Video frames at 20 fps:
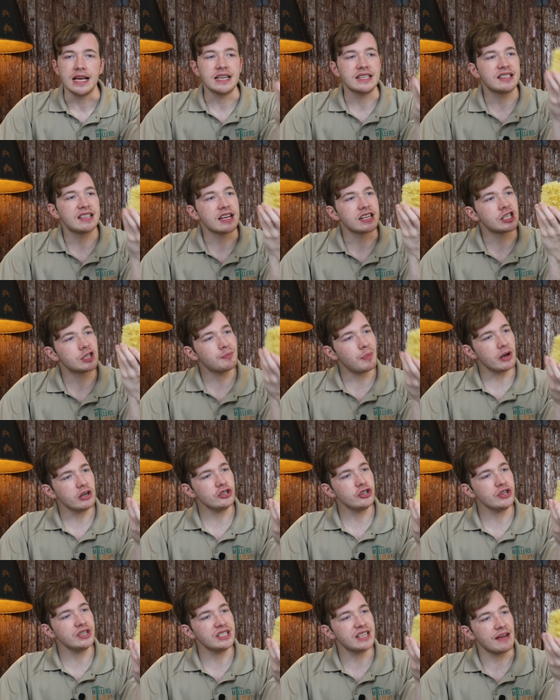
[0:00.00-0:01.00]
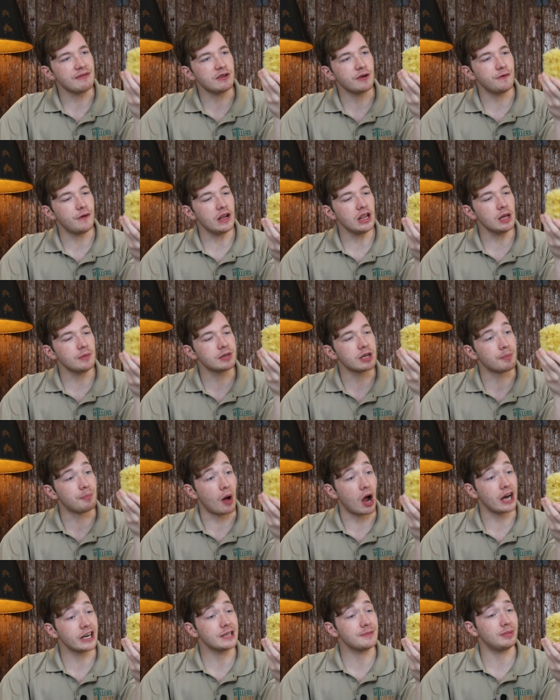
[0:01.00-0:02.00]
is that sponges have developed a
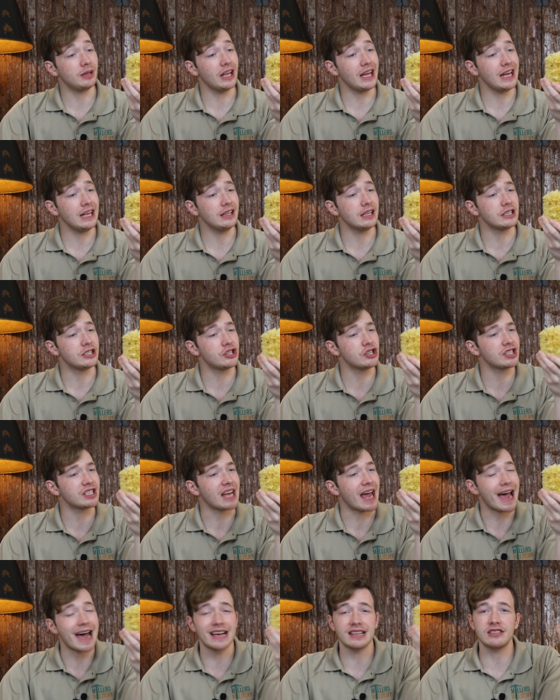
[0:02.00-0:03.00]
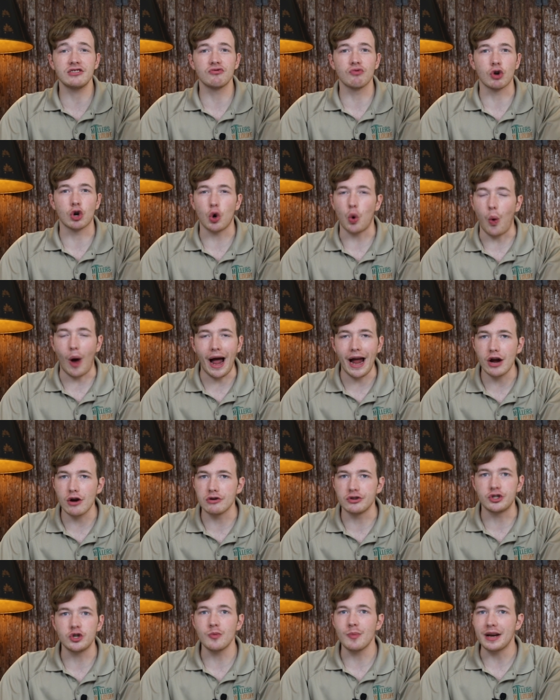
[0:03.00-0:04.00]
body plan that just hasn't
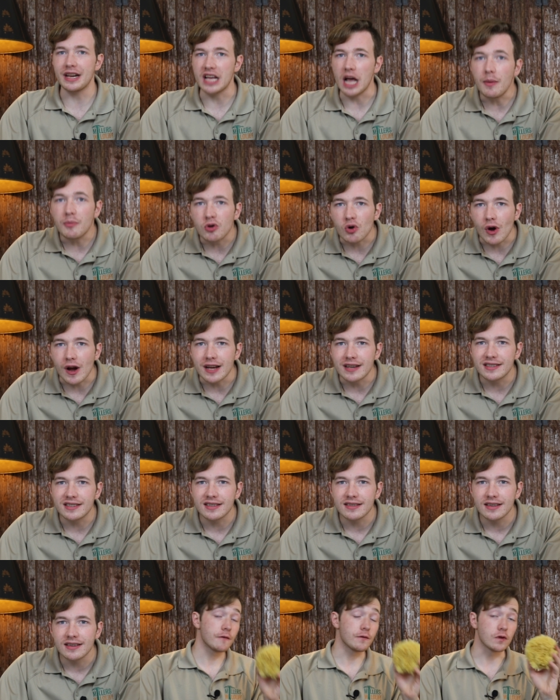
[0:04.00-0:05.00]
required too many upgrades.